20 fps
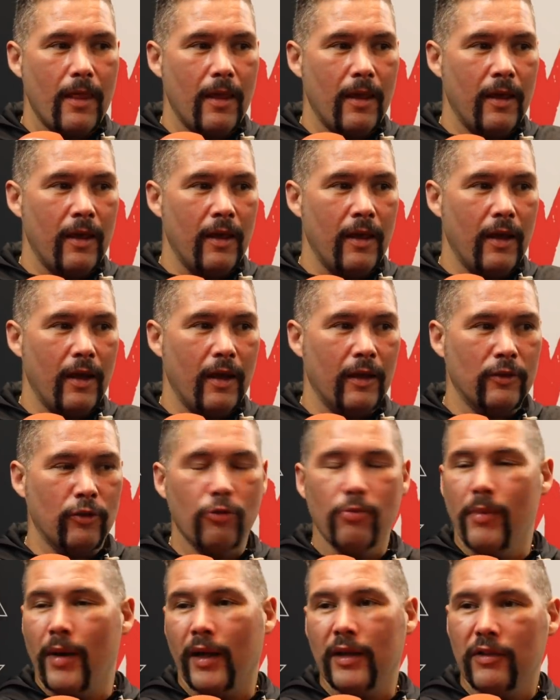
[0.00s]
Uh, I
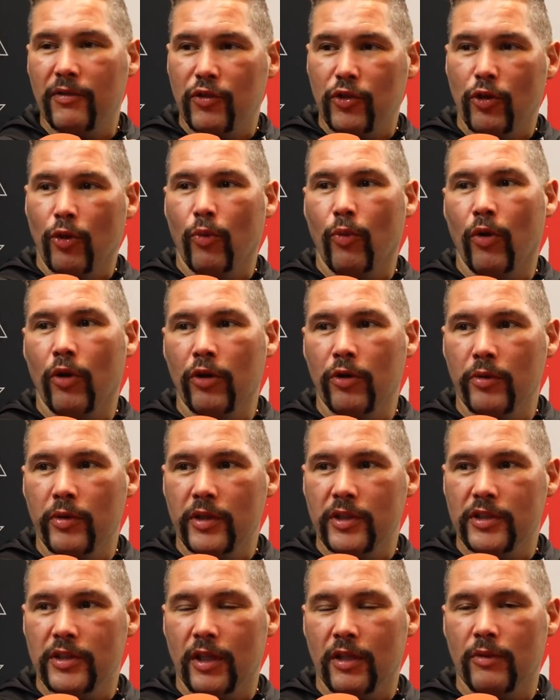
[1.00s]
don't mind if you don't want to. And
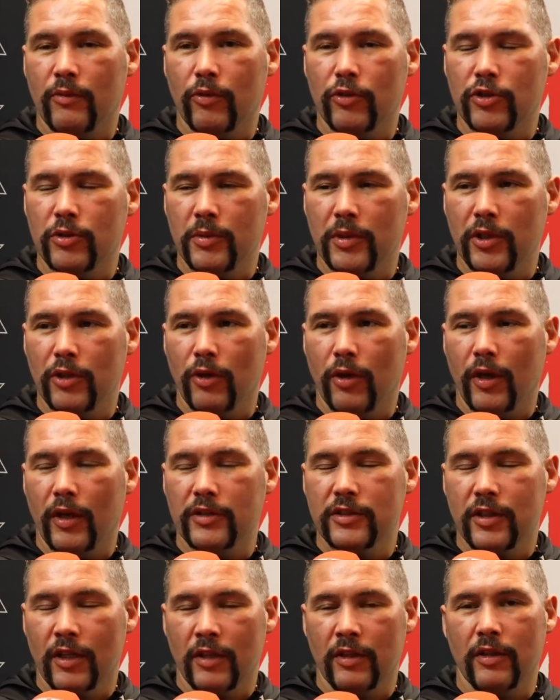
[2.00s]
he said, what do you mean? You don't? I
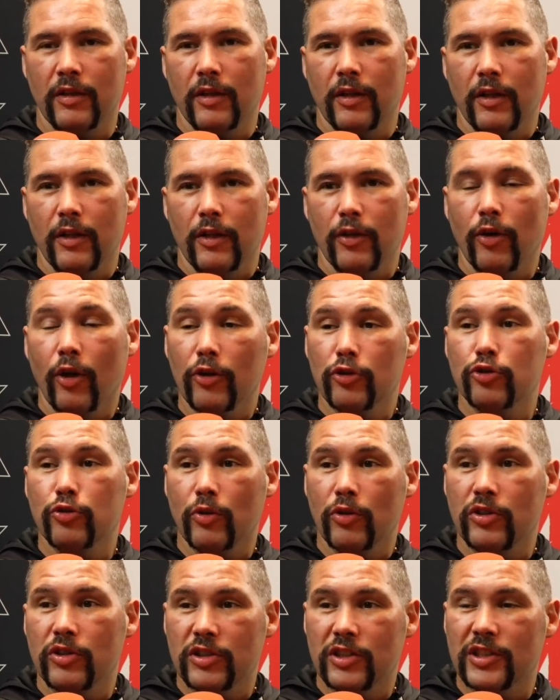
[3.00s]
said, no, I just
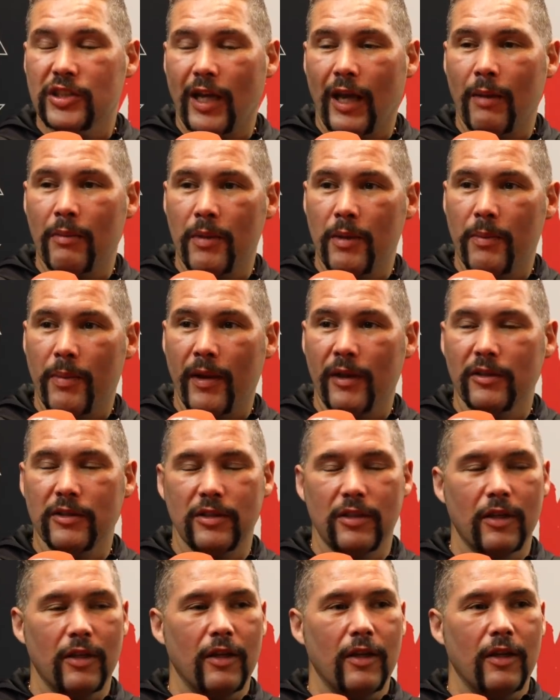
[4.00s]
want you to sign me
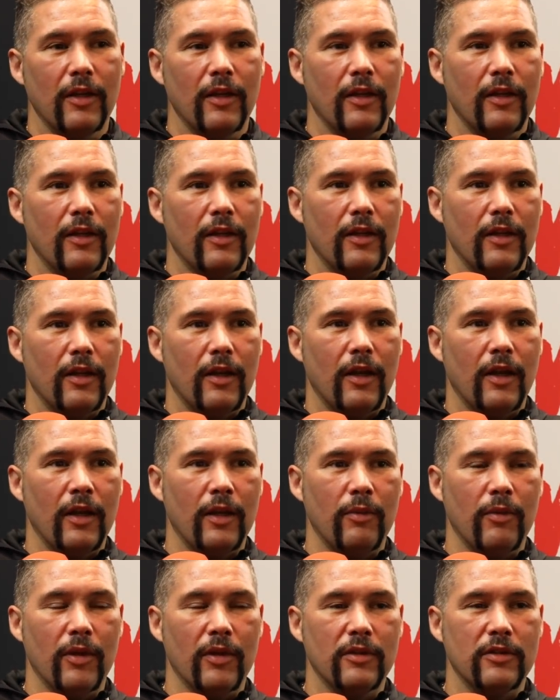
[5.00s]
belt. And
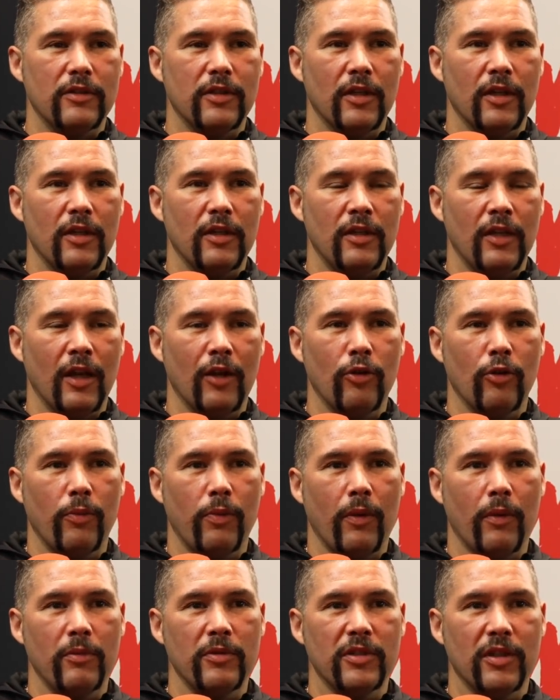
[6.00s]
he went, uh, yeah, no
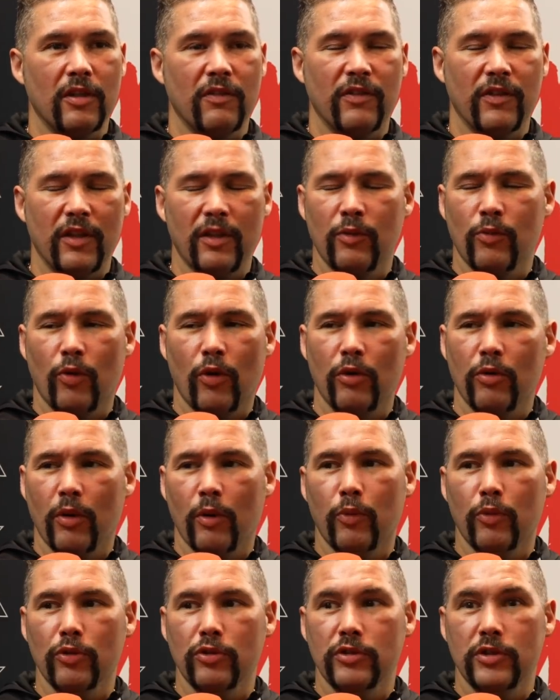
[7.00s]
problem. He said, if I didn't want to, I
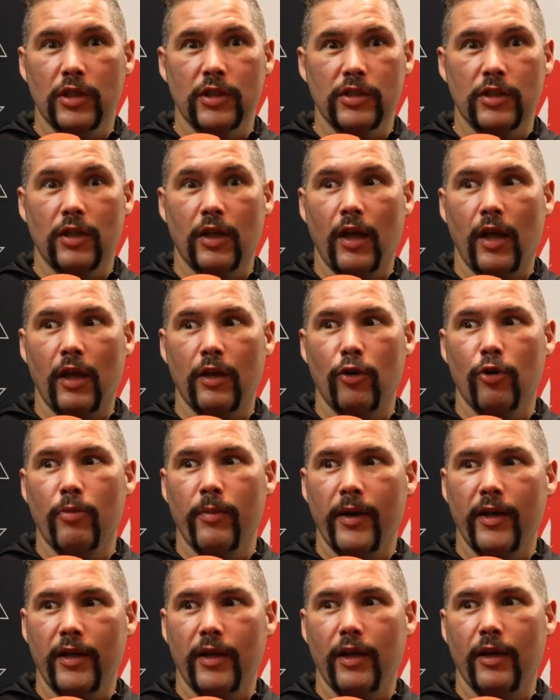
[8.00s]
wouldn't. And I said, yeah, I know,
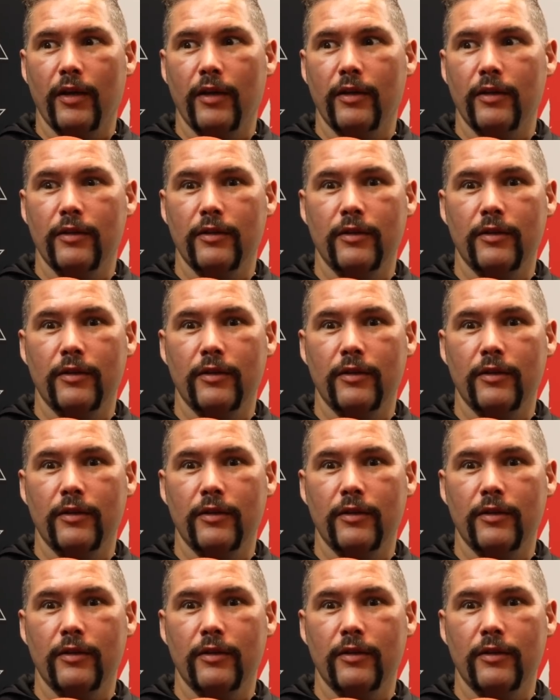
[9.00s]
Mike, yeah.